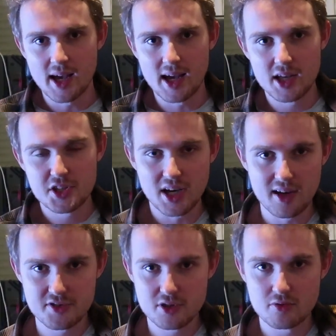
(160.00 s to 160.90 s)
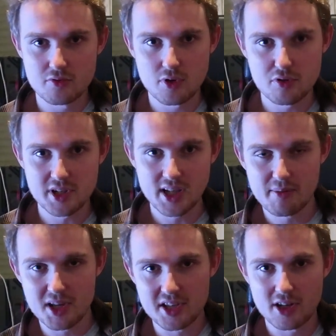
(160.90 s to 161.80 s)
and you have to rotate
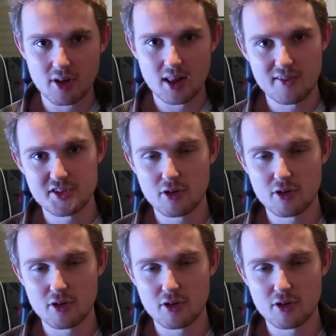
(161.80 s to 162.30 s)
it by standing on the left